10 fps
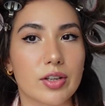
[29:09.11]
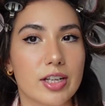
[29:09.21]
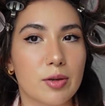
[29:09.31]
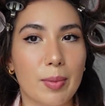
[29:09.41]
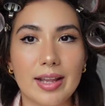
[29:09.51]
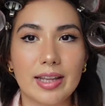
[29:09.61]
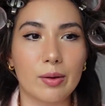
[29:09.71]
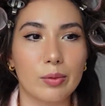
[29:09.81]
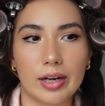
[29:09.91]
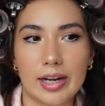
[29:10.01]
I span
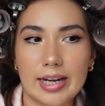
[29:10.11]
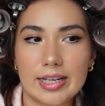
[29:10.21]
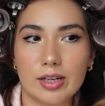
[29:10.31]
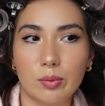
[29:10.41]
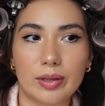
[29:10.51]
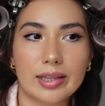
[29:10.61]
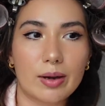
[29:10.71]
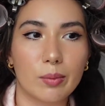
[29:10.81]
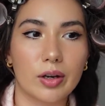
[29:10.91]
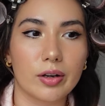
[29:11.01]
that one and I didn't with
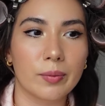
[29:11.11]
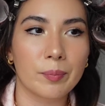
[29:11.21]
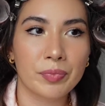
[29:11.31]
that one,